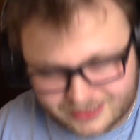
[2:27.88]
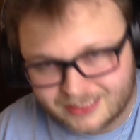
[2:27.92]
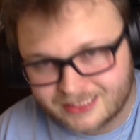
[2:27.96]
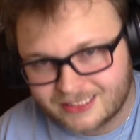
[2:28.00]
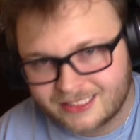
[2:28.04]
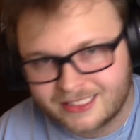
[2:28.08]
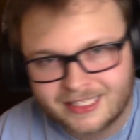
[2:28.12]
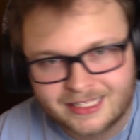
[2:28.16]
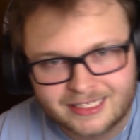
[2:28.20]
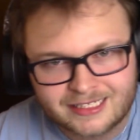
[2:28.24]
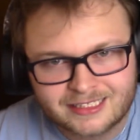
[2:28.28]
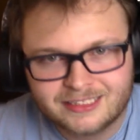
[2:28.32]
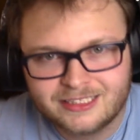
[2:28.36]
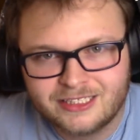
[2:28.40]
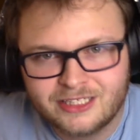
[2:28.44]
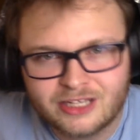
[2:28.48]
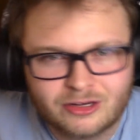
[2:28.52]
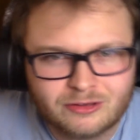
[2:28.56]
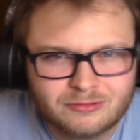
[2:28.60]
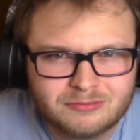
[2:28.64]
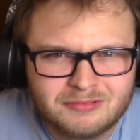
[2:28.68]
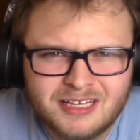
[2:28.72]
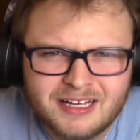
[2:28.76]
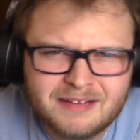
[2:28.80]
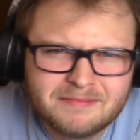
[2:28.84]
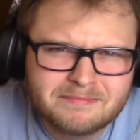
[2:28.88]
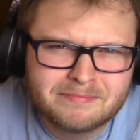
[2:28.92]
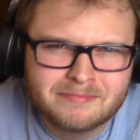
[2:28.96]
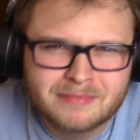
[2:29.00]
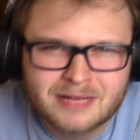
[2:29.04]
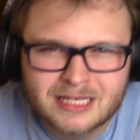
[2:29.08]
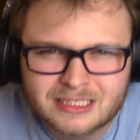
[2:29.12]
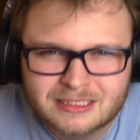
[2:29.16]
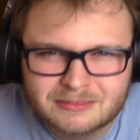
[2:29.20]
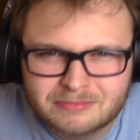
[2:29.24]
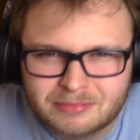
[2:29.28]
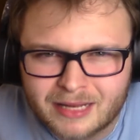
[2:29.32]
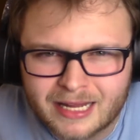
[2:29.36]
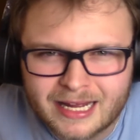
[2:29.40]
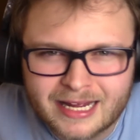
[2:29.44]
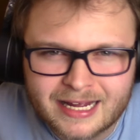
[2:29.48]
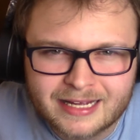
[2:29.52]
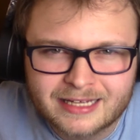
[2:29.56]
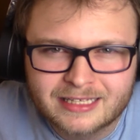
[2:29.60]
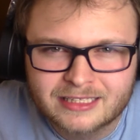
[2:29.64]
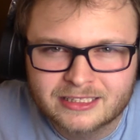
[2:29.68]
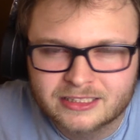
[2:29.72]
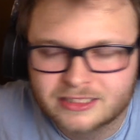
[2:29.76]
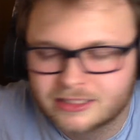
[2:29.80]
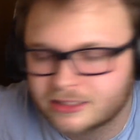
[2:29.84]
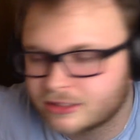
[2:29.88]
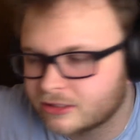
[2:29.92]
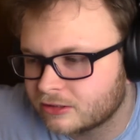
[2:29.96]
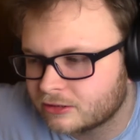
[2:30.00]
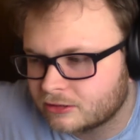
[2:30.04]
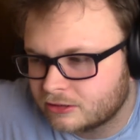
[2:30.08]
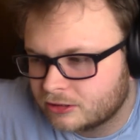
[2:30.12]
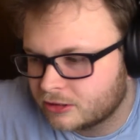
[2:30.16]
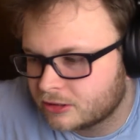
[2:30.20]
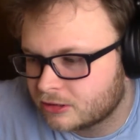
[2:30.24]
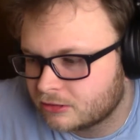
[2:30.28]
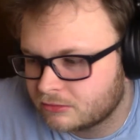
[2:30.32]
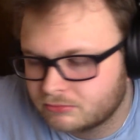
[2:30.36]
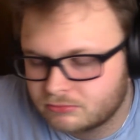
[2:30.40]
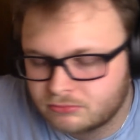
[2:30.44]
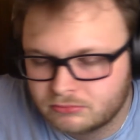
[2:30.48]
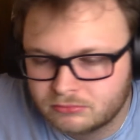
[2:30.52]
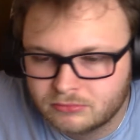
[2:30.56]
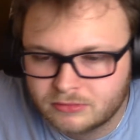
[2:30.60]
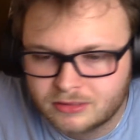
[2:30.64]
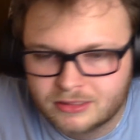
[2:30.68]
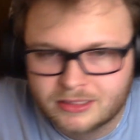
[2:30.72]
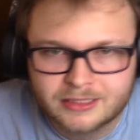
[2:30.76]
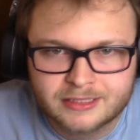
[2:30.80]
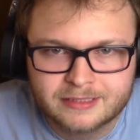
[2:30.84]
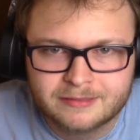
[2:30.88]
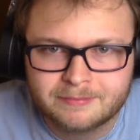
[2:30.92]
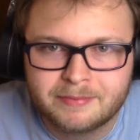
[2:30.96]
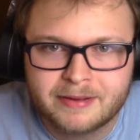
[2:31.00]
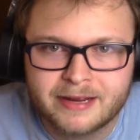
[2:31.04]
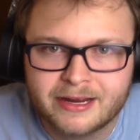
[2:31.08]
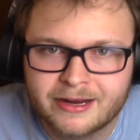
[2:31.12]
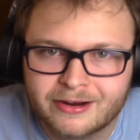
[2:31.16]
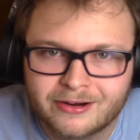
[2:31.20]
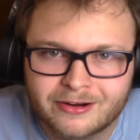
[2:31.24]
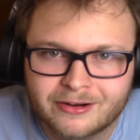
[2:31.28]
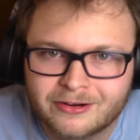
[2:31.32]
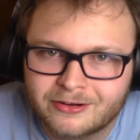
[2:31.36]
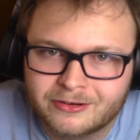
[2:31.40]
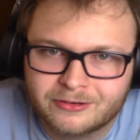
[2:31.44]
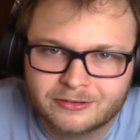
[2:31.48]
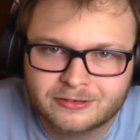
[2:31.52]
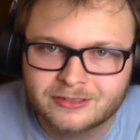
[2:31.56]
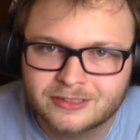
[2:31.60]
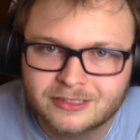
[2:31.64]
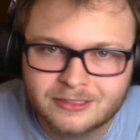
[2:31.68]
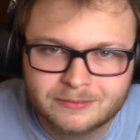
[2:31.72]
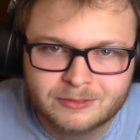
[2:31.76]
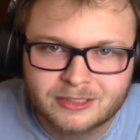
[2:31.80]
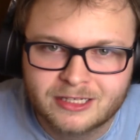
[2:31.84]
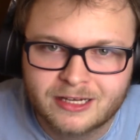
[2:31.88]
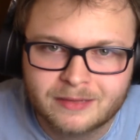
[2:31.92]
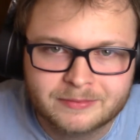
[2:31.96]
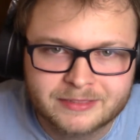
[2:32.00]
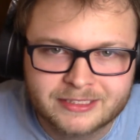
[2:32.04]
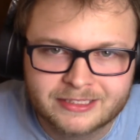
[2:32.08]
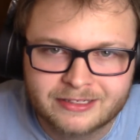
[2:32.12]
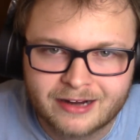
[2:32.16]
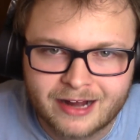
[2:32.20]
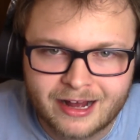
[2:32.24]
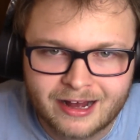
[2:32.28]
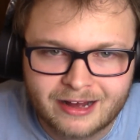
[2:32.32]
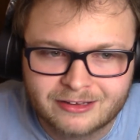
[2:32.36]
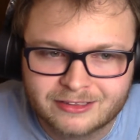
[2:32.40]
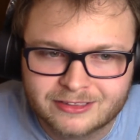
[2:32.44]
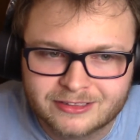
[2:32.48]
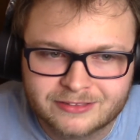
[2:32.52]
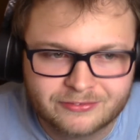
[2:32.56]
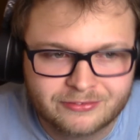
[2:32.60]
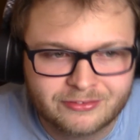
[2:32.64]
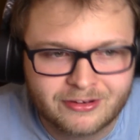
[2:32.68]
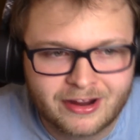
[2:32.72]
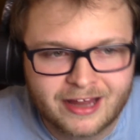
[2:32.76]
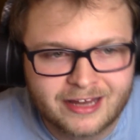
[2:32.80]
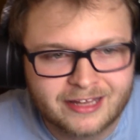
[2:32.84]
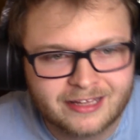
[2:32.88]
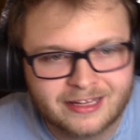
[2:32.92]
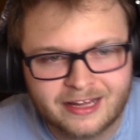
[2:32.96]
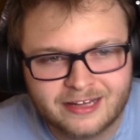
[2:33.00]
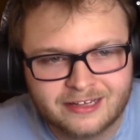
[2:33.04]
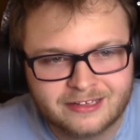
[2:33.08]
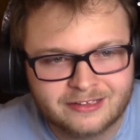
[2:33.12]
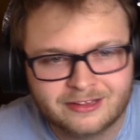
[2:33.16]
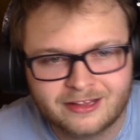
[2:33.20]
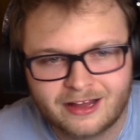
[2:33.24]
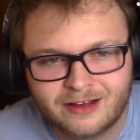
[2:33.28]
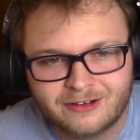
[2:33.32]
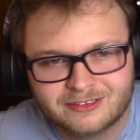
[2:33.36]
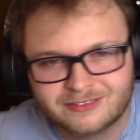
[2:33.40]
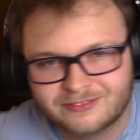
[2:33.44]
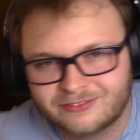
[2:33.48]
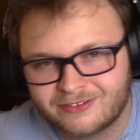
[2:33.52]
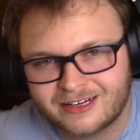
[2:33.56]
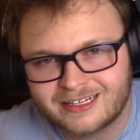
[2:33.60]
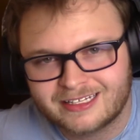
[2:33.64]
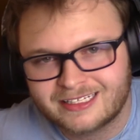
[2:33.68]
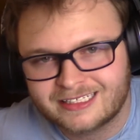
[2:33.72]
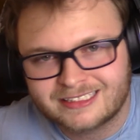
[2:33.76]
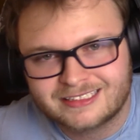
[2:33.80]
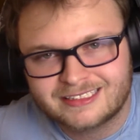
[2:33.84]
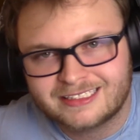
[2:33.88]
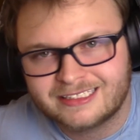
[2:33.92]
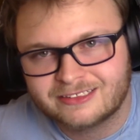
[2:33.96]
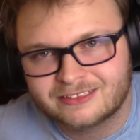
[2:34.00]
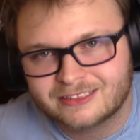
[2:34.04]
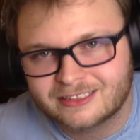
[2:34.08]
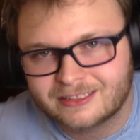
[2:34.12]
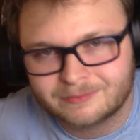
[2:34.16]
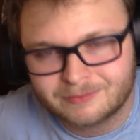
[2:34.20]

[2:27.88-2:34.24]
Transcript: just things, you know, get misplaced or just disappear, or someone comes to your house, a friend that you thought was a friend, they steal